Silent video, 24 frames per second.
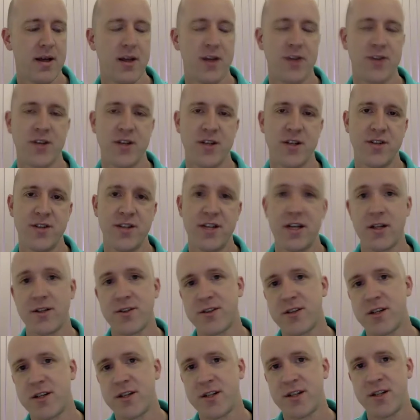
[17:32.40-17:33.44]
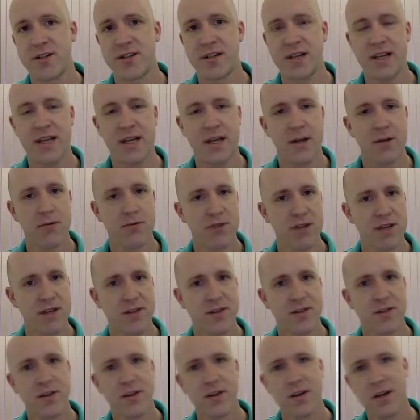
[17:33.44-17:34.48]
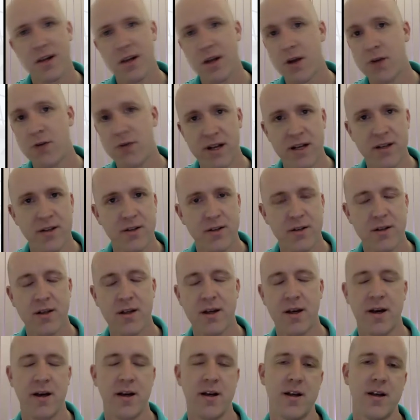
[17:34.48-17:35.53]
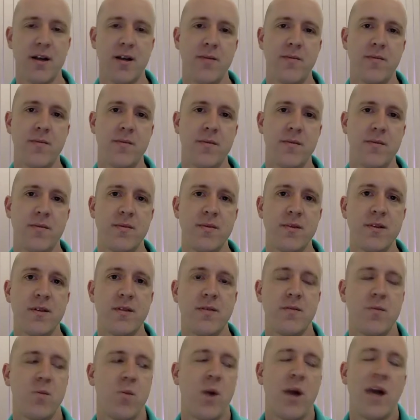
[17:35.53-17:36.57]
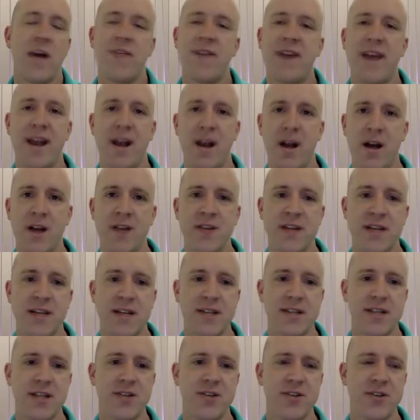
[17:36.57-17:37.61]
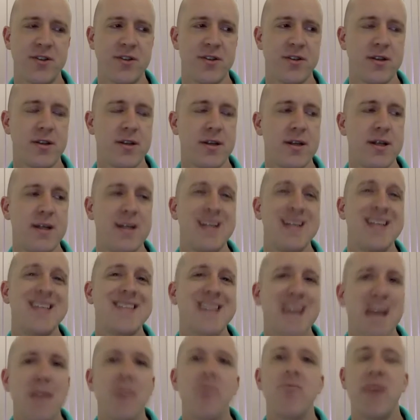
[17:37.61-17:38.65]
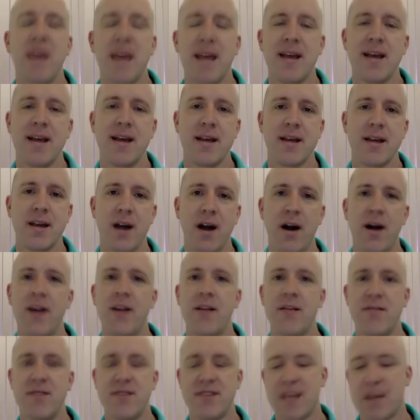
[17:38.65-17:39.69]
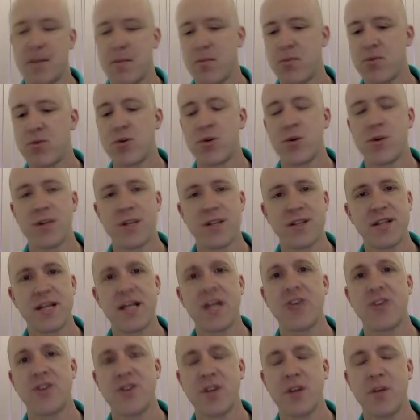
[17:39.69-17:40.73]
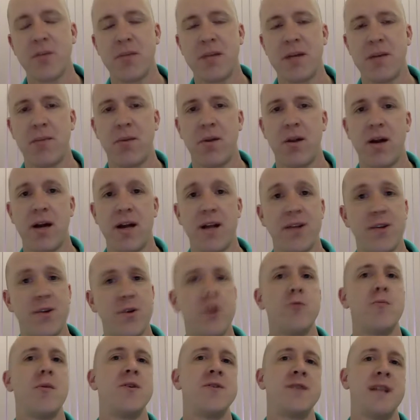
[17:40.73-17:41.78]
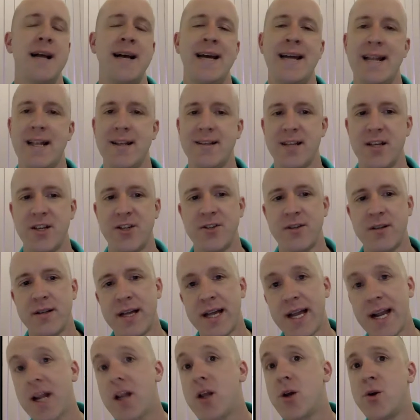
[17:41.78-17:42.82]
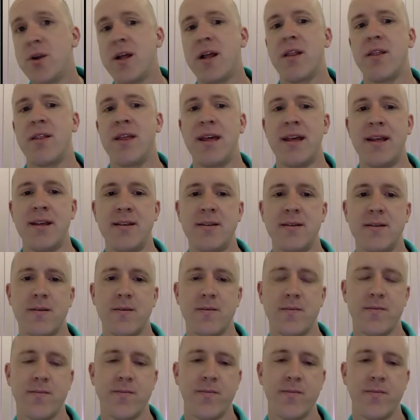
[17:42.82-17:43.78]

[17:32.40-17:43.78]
certainty, uncertainty, risk, low risk uh, way of analysing decisions. The same thing, kind of, the same broad distinction can be applied to almost any decision, including these.